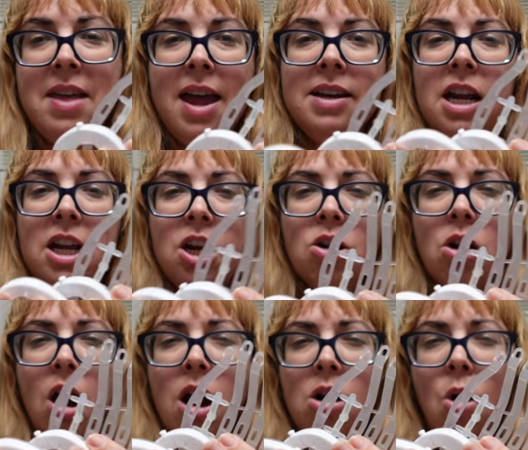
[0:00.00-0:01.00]
then here
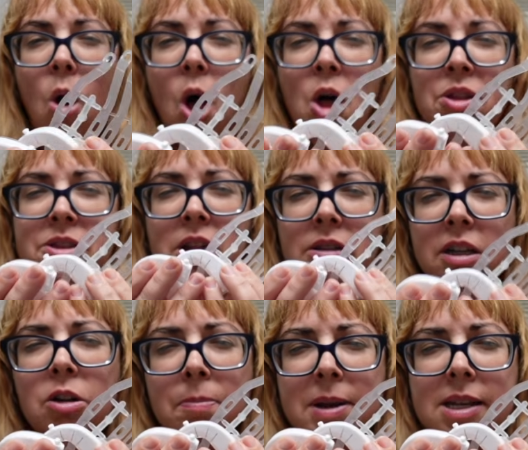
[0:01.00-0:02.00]
are all the
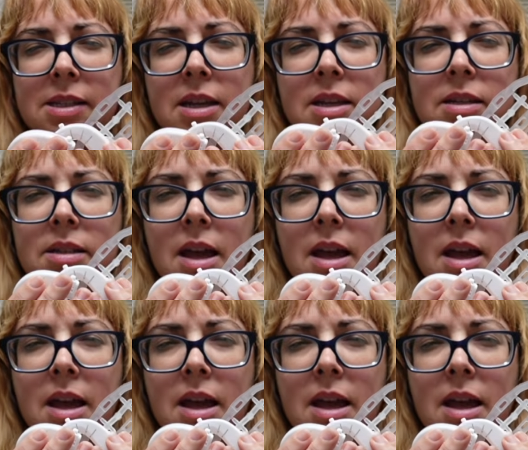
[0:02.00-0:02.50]
little pieces